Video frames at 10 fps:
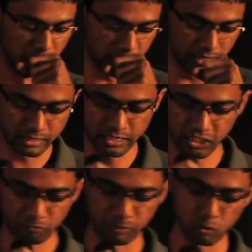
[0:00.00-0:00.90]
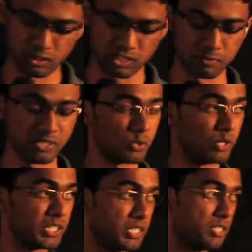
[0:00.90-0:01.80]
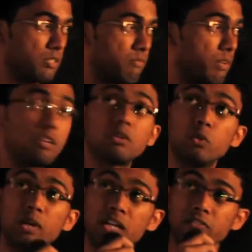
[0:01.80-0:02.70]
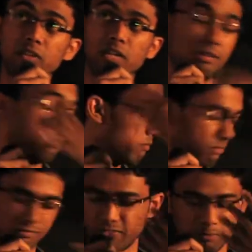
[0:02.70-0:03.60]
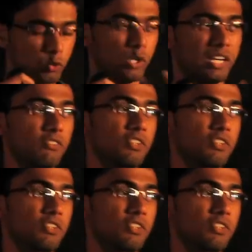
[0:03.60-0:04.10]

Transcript: And the kind of people who ask me these questions are from two ends of the